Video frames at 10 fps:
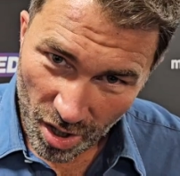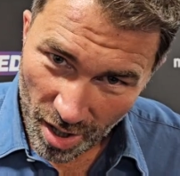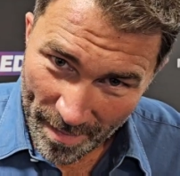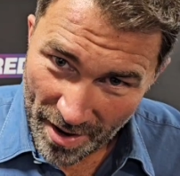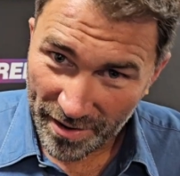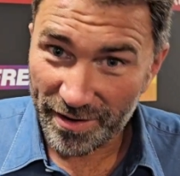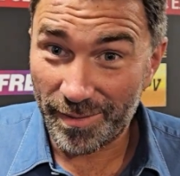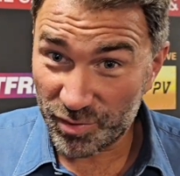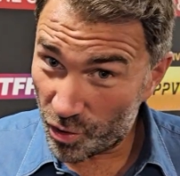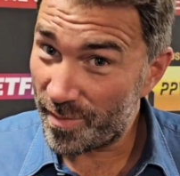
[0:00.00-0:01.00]
America,
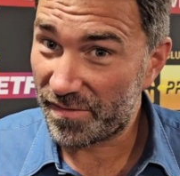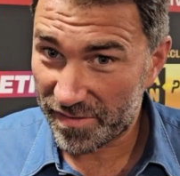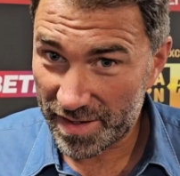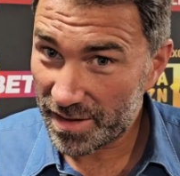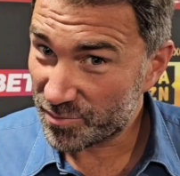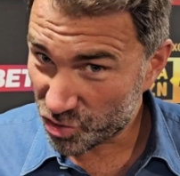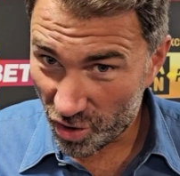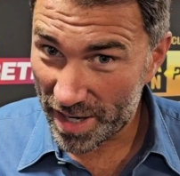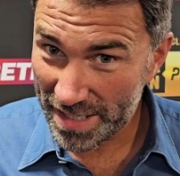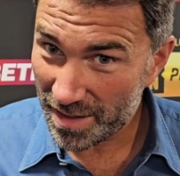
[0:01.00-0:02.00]
I'm doing my thing. I'm
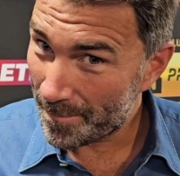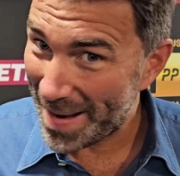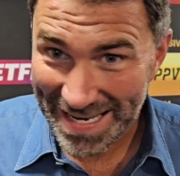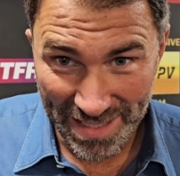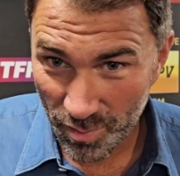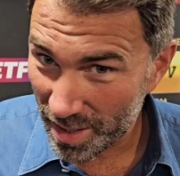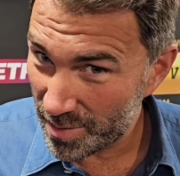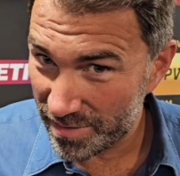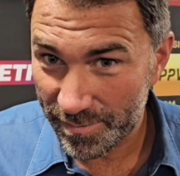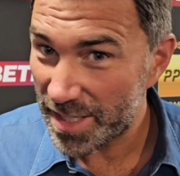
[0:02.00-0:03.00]
trying. I'm battling away
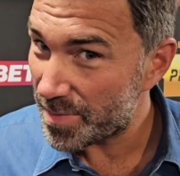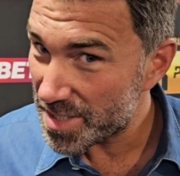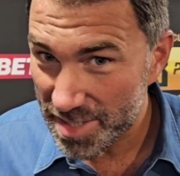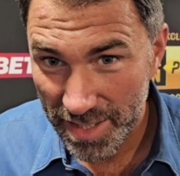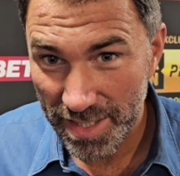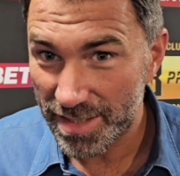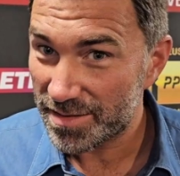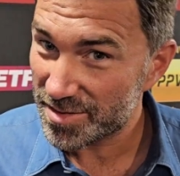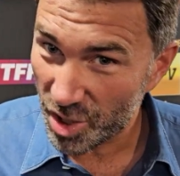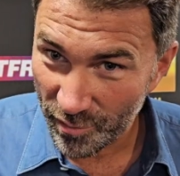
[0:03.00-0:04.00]
with PBC
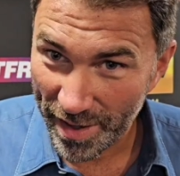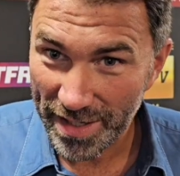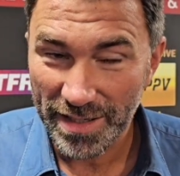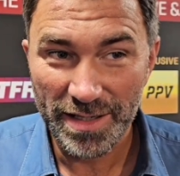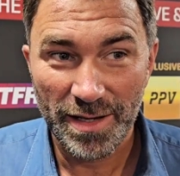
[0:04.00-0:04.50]
and Top Rank.